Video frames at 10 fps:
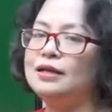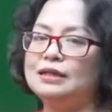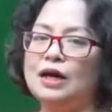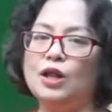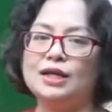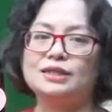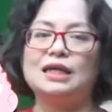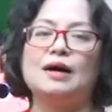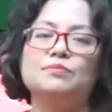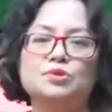Now let's
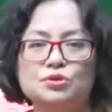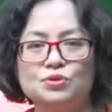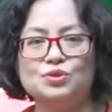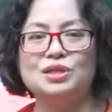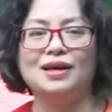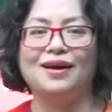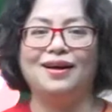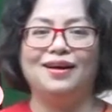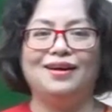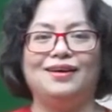come to
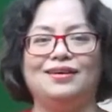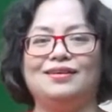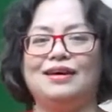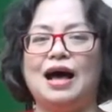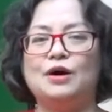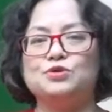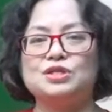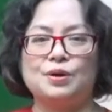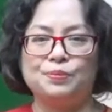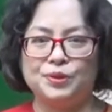our
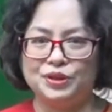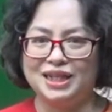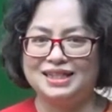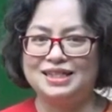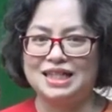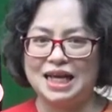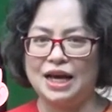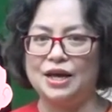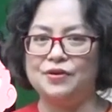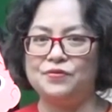summary
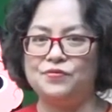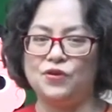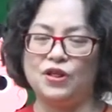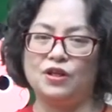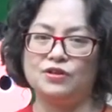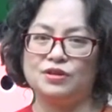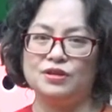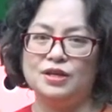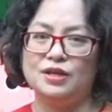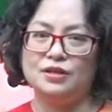today for
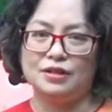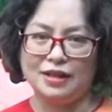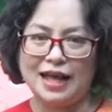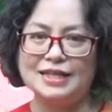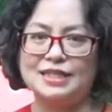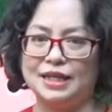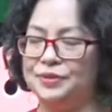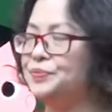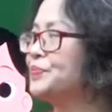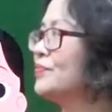the lesson.